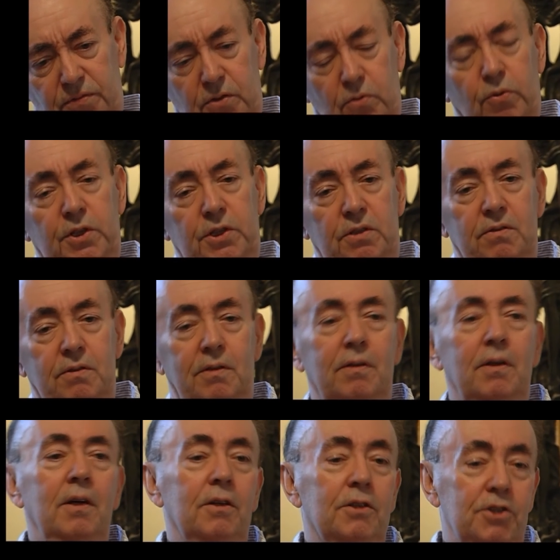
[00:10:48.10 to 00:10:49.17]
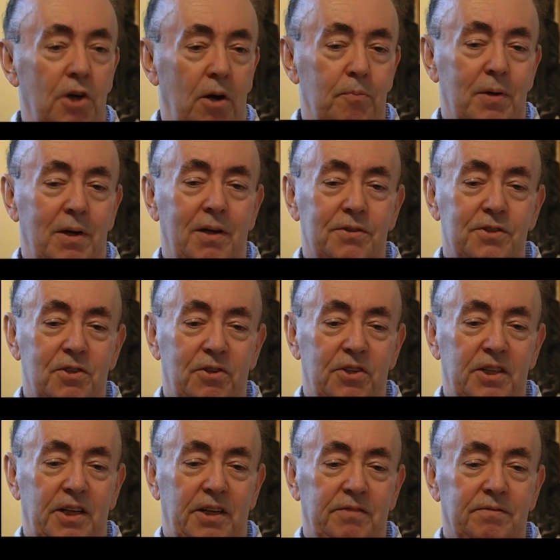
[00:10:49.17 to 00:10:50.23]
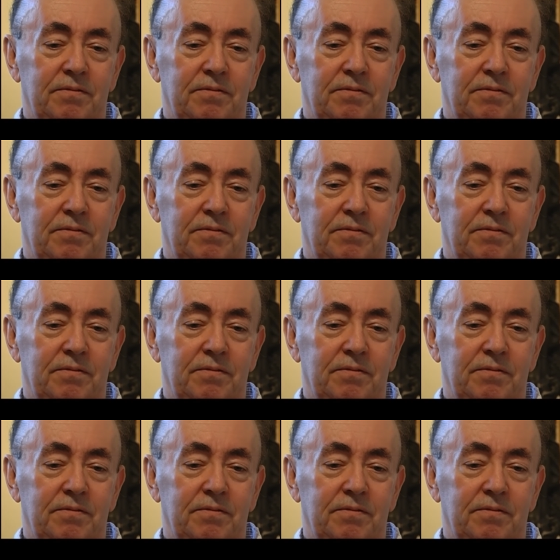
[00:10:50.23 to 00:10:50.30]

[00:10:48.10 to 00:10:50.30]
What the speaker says: recent CHOP, I'll start again,